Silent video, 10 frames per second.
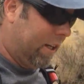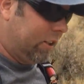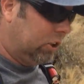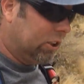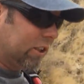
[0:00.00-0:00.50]

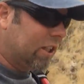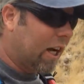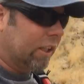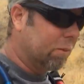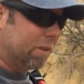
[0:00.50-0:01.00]
It's just to
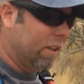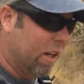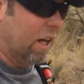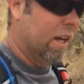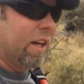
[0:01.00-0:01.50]
document
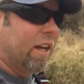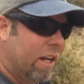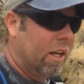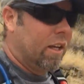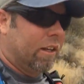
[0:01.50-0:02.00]

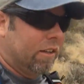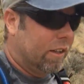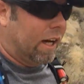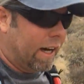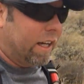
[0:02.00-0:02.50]

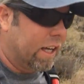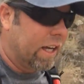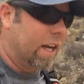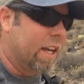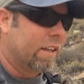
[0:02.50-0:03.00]
the hike
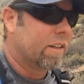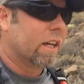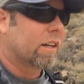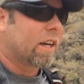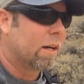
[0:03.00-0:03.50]
and
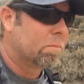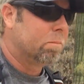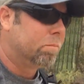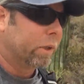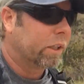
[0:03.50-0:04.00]
kind of
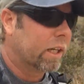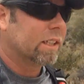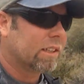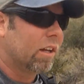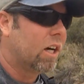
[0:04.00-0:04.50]
bring you
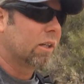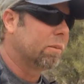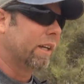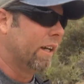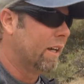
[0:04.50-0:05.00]
guys along,
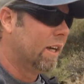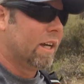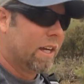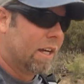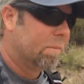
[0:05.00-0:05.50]
but
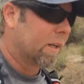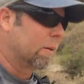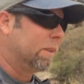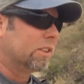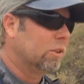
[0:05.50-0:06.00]
I'm not
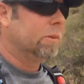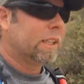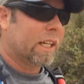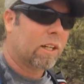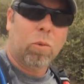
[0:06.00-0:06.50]
gonna be zooming
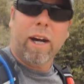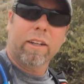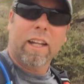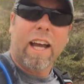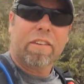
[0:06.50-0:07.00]
in on
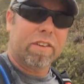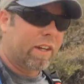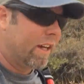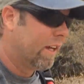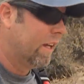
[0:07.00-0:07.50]
wildlife and